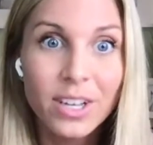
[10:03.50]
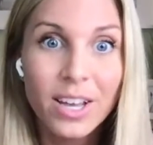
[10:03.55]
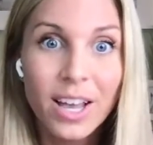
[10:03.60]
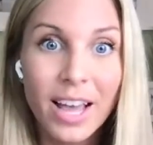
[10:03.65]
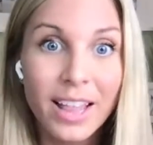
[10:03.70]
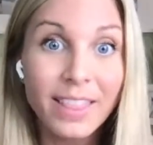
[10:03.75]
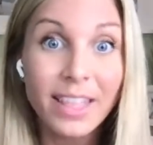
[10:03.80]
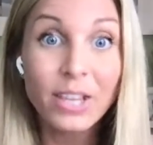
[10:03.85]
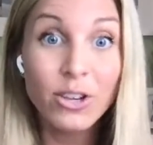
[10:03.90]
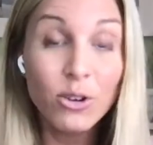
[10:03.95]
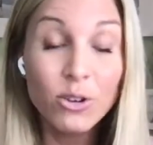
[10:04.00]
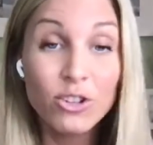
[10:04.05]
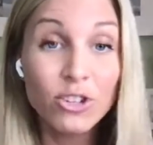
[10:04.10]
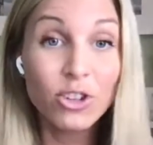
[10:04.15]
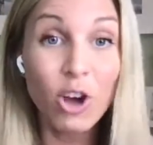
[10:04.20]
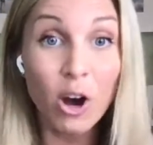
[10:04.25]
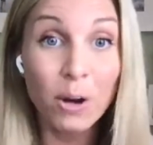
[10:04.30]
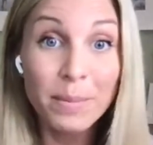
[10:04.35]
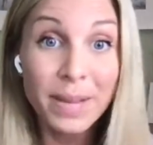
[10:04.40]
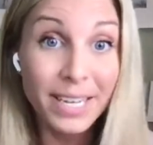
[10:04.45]
And like you just
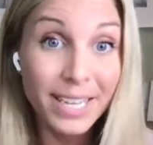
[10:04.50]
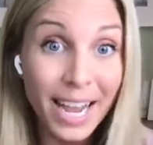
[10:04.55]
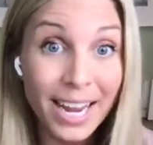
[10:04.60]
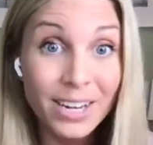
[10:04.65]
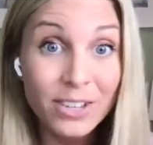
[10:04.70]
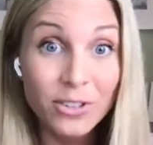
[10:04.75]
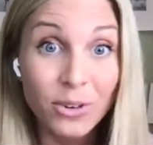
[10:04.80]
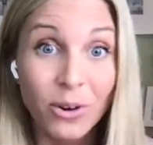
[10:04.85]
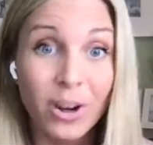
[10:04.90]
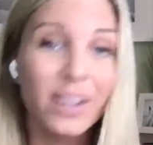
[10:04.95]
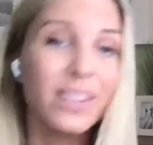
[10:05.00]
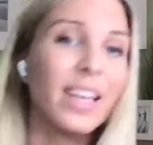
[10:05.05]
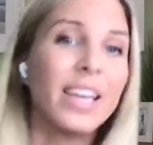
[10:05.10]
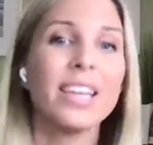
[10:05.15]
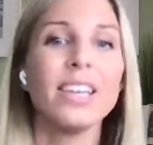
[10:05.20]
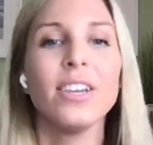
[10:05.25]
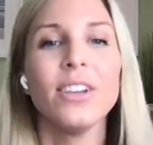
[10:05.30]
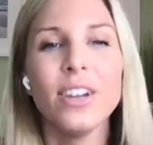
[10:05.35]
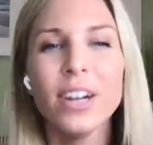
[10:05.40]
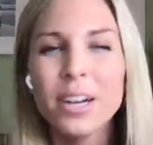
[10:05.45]
called me a dinosaur. Like,
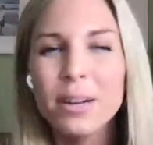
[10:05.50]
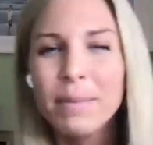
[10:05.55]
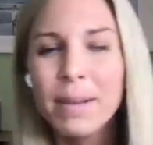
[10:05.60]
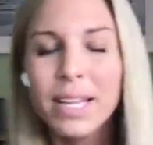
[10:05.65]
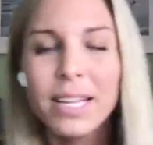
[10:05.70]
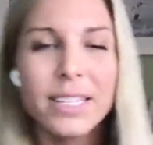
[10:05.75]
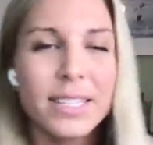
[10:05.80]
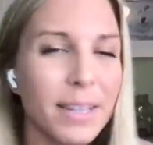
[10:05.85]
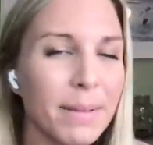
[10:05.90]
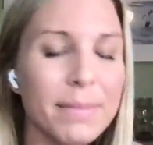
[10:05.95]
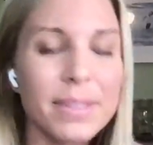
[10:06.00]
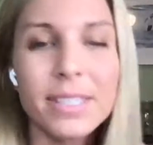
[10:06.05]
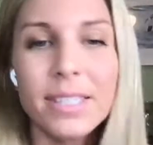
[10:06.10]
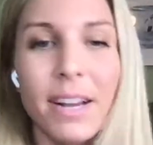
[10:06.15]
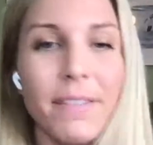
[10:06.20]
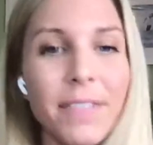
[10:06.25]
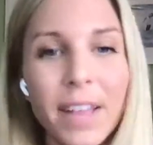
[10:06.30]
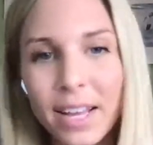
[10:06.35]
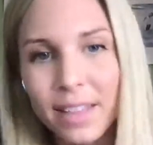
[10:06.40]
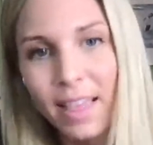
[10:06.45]
you know what I mean? Some
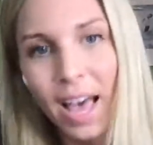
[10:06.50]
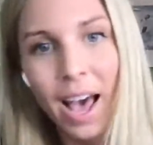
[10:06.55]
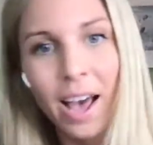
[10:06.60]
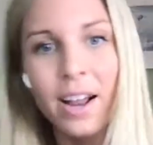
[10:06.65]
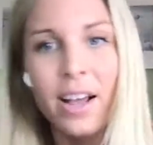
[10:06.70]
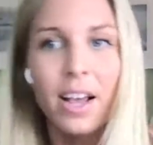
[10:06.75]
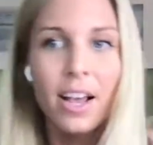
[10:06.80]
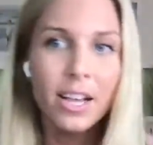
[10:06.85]
stuff like that.